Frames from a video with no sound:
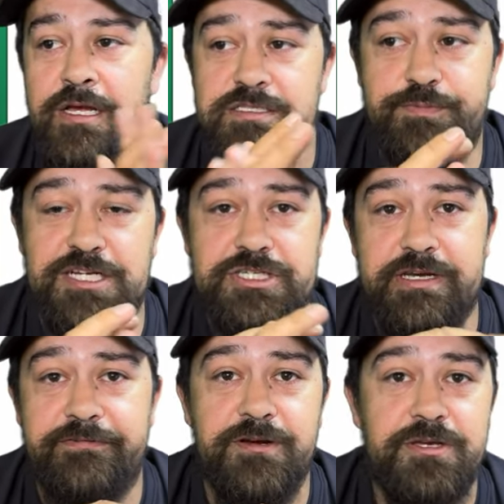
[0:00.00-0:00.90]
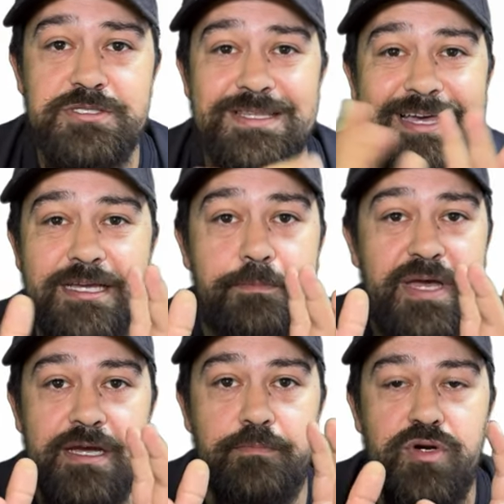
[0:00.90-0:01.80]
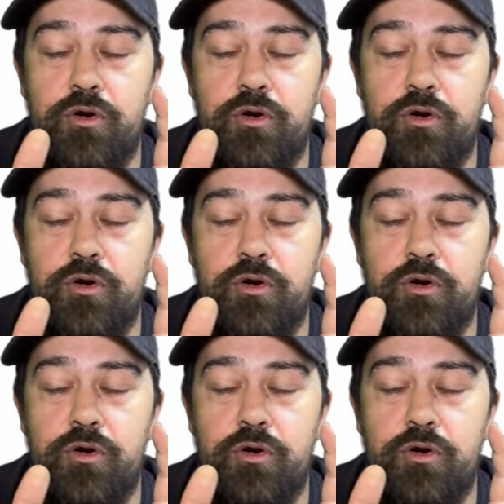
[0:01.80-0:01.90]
especially if you're using like a Bambu